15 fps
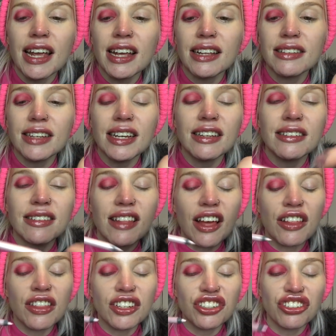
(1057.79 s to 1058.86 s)
It is
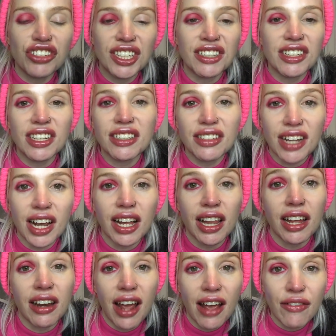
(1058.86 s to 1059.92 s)
the shittiest
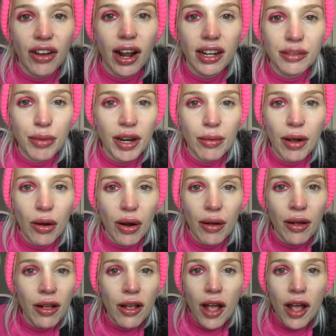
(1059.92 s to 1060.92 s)
eyeliner ever. I spent about